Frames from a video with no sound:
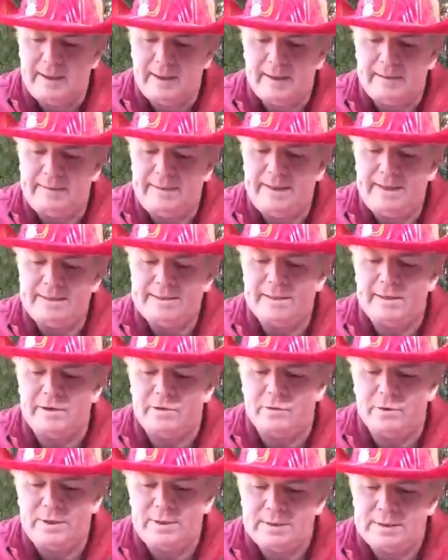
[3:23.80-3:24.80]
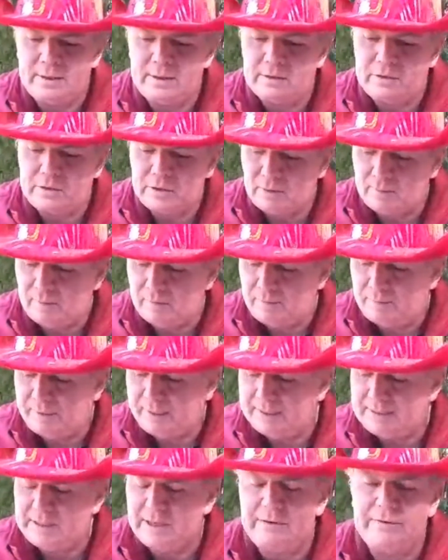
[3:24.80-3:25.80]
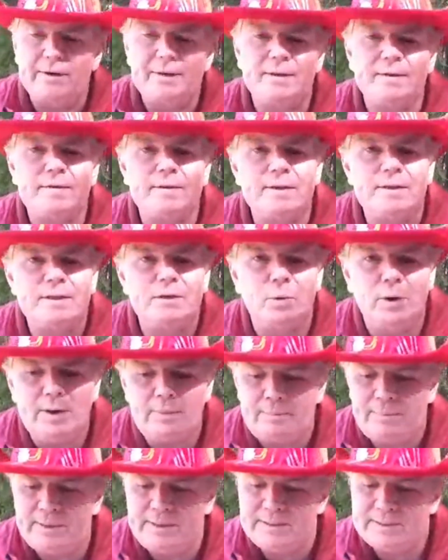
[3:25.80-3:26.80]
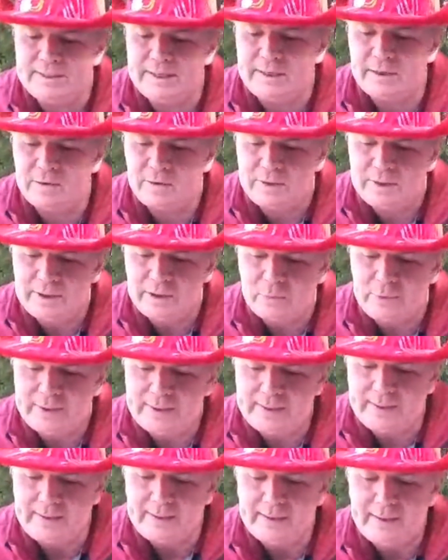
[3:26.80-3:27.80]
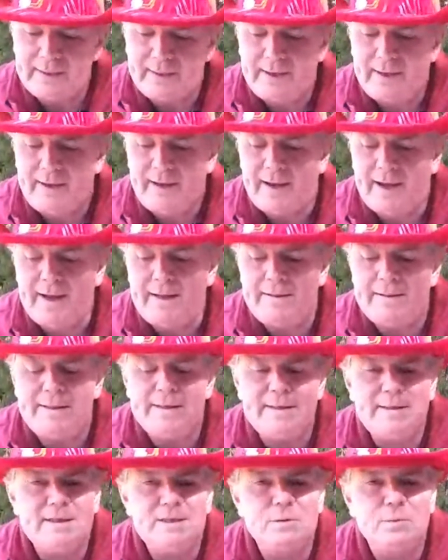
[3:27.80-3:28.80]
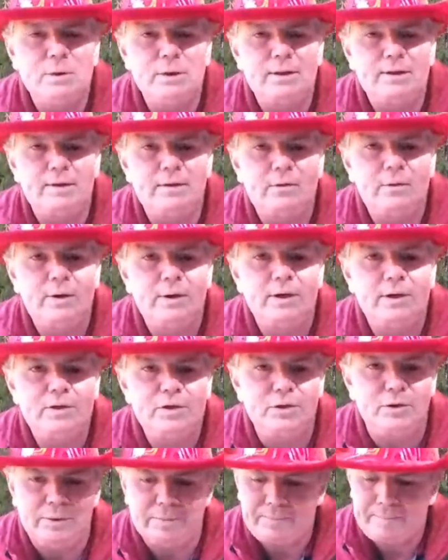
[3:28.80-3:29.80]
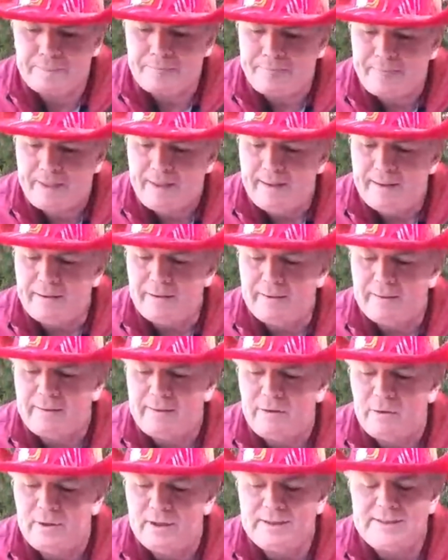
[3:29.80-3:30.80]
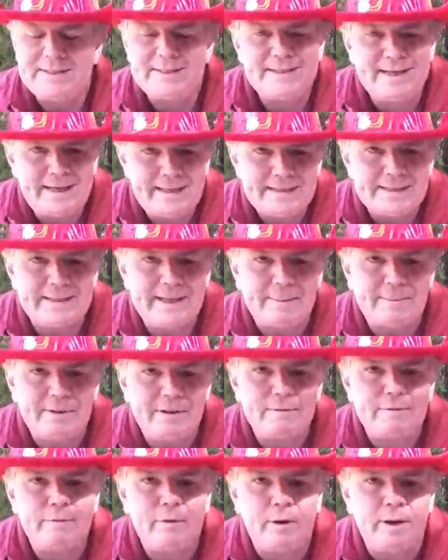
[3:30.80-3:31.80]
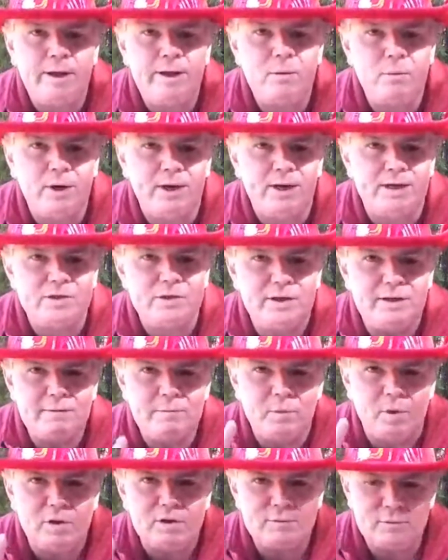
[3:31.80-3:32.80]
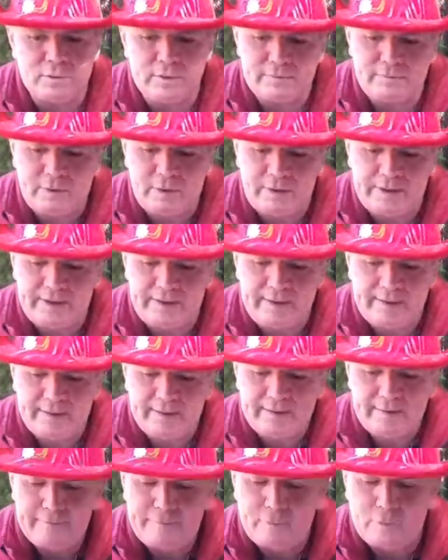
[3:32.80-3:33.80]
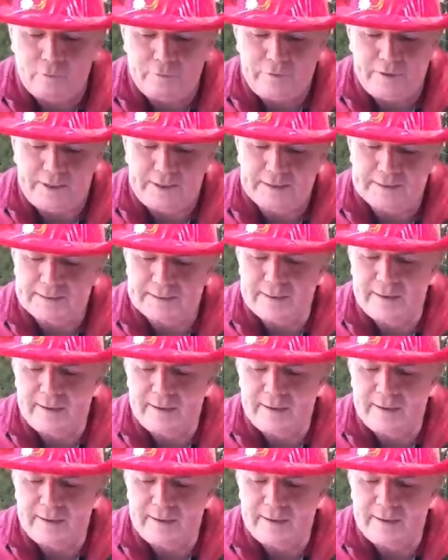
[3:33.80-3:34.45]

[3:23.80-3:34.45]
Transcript: There's a grid on top of page 131. Please take a look at it quickly, and this is what you're going to do. You assess them in the following ways. You give marks for the following 4 things.